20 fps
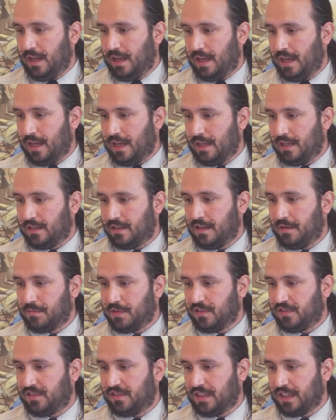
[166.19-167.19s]
and
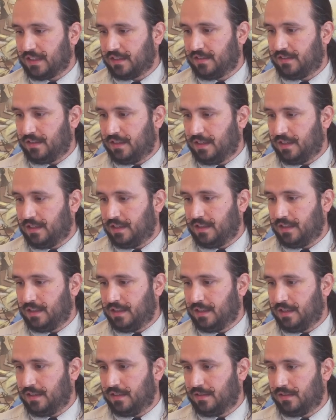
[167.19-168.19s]
number 6
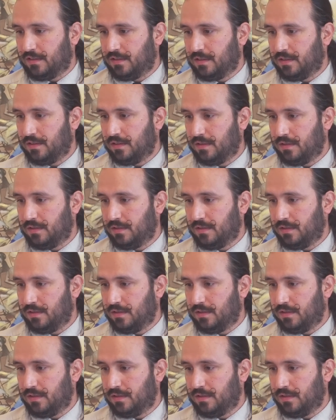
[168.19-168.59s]
is